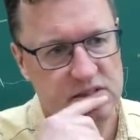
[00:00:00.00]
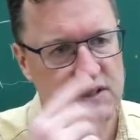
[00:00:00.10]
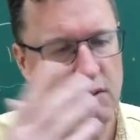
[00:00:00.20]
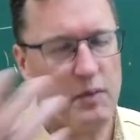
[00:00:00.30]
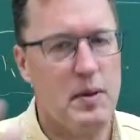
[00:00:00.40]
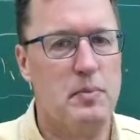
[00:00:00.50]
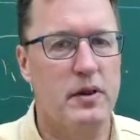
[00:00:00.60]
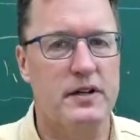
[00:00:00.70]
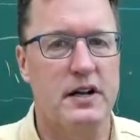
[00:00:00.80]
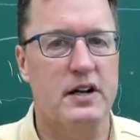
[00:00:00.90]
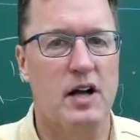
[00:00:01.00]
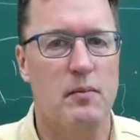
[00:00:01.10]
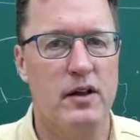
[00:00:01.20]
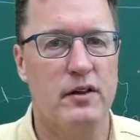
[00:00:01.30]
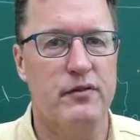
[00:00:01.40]
some of the people that didn't
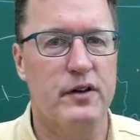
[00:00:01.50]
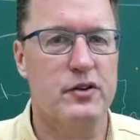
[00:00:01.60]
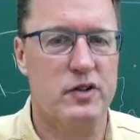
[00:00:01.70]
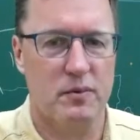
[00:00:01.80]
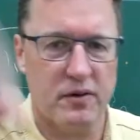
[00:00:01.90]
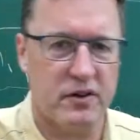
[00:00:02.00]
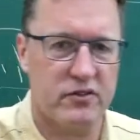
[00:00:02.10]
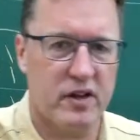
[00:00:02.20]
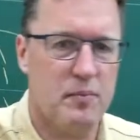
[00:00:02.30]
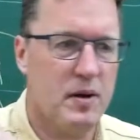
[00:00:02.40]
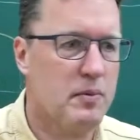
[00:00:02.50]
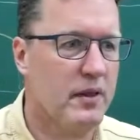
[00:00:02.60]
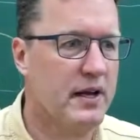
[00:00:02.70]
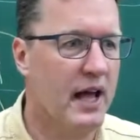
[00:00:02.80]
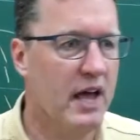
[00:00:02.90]
come on the field trip were the same people
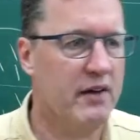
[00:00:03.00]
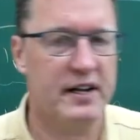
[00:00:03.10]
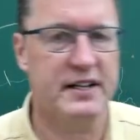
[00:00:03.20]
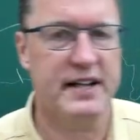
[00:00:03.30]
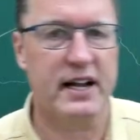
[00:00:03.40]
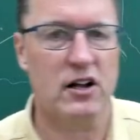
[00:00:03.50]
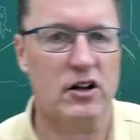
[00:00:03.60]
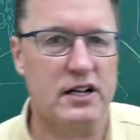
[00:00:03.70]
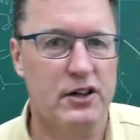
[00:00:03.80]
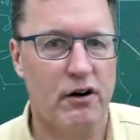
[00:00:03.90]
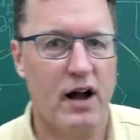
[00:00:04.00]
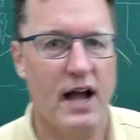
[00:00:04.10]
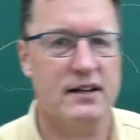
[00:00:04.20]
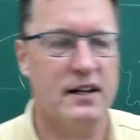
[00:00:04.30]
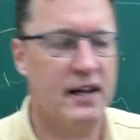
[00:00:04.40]
that kind of have a dead look in their
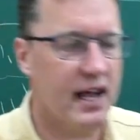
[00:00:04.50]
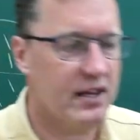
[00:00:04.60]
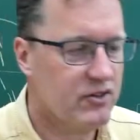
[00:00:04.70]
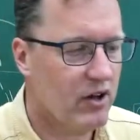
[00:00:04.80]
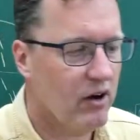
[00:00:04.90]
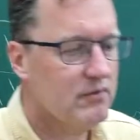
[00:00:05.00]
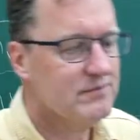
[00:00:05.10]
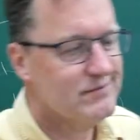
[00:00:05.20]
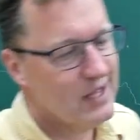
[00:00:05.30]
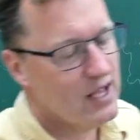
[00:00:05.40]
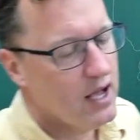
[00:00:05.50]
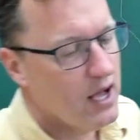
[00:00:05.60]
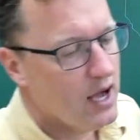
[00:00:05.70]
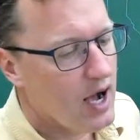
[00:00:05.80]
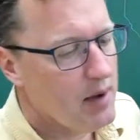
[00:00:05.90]
eye today. So
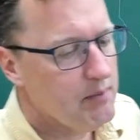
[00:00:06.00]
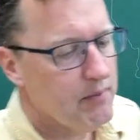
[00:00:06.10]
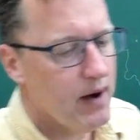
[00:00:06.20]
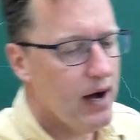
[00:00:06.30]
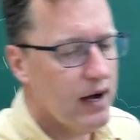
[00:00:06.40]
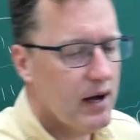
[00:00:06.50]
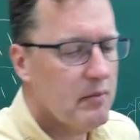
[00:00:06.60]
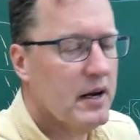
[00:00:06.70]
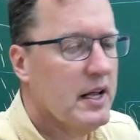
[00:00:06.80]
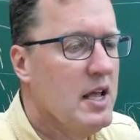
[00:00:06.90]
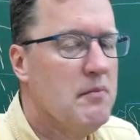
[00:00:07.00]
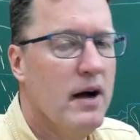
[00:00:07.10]
I'm, uh, I'm going to keep